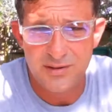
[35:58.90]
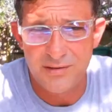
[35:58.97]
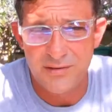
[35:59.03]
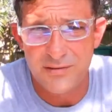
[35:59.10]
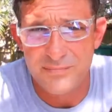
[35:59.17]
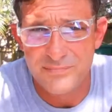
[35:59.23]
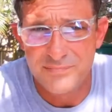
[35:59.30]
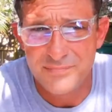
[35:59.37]

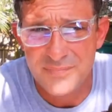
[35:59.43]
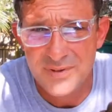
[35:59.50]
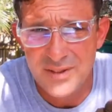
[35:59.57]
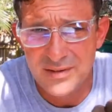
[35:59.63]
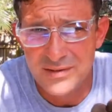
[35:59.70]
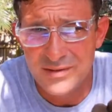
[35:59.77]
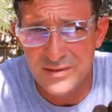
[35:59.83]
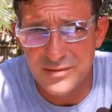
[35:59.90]
little, see
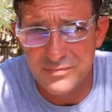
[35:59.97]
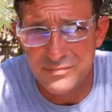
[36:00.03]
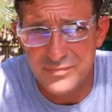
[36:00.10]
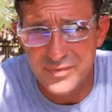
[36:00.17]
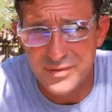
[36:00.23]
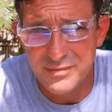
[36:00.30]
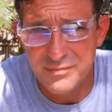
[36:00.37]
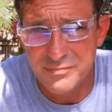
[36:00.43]
those little
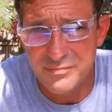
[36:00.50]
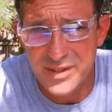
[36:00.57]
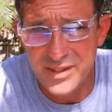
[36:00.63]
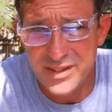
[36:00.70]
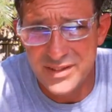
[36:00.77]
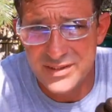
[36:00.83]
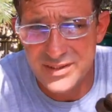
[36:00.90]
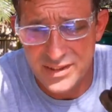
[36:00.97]

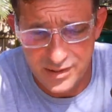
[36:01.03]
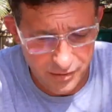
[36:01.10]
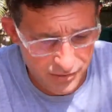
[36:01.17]
mini sago